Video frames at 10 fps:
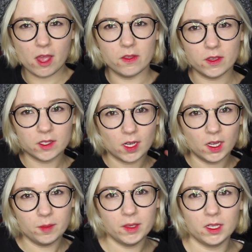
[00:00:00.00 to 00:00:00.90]
and this
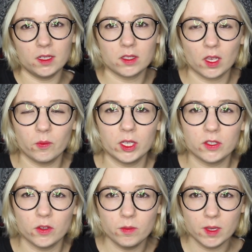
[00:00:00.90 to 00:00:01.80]
time it is going
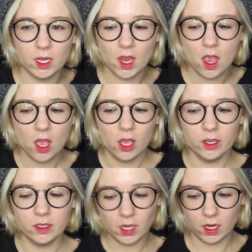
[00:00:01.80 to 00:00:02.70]
to be
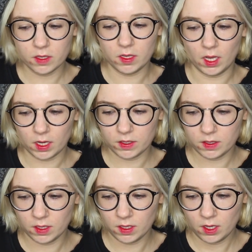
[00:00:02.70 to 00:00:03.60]
Day
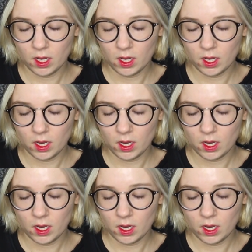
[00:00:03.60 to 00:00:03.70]
6,